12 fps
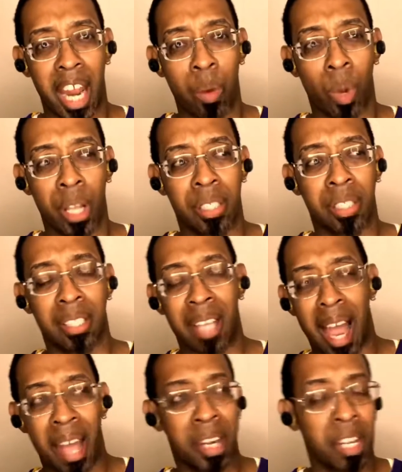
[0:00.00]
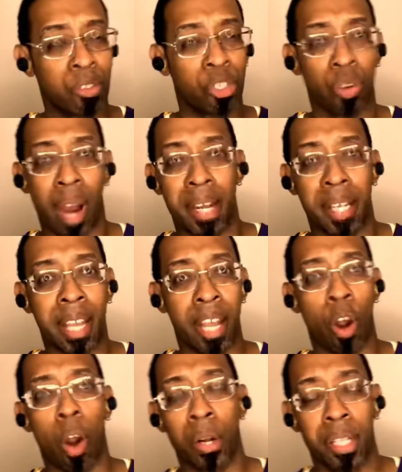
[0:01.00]
was kind of trying to get
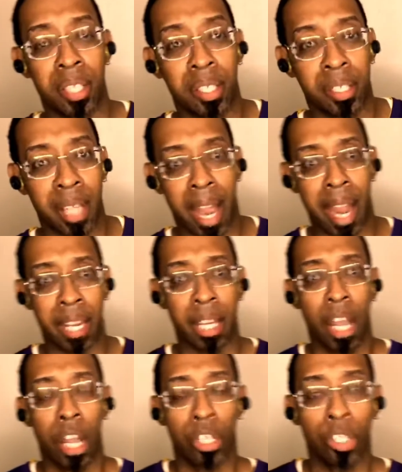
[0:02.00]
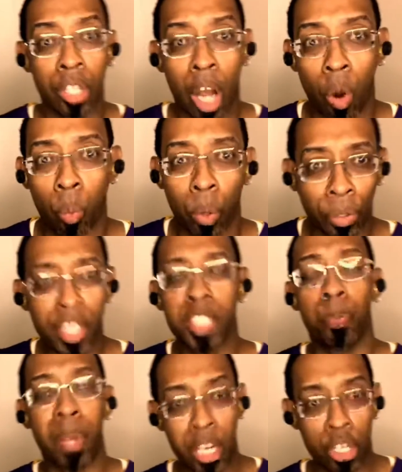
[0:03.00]
Harden to say, you know, will this
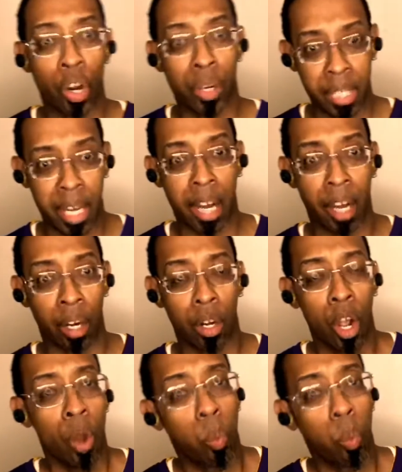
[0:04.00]
be your year?